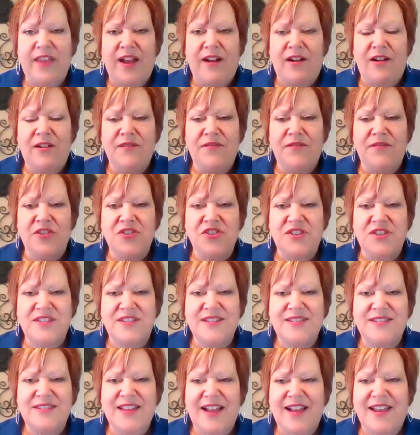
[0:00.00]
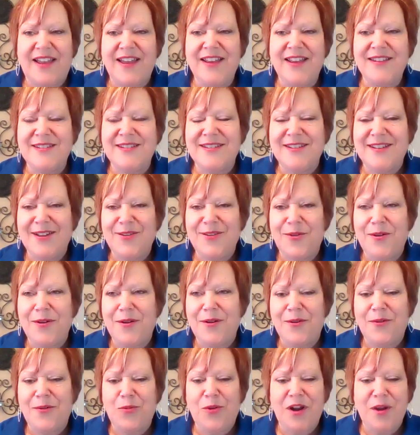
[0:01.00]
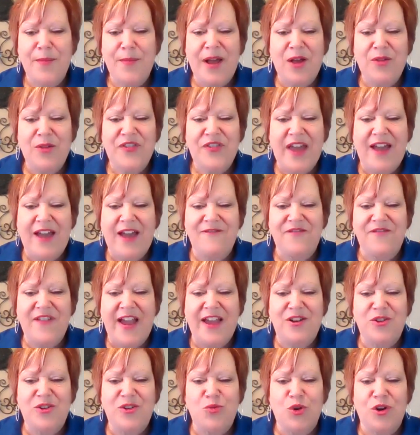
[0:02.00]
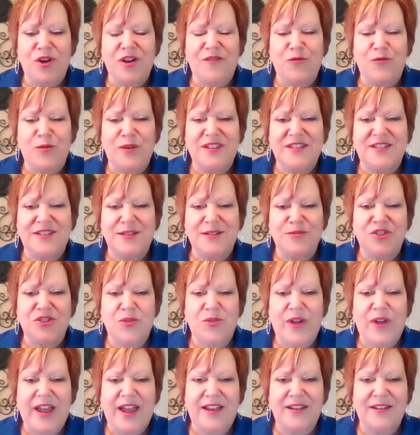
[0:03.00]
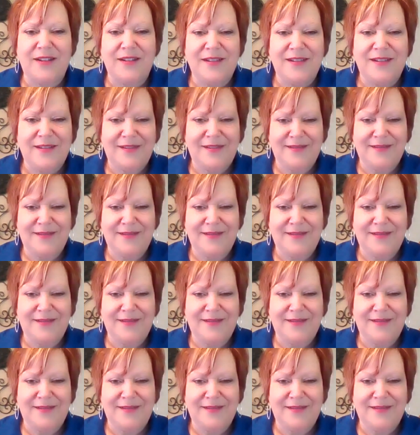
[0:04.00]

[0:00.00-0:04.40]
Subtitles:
there for just a second. What about that final word of wisdom, Joanne?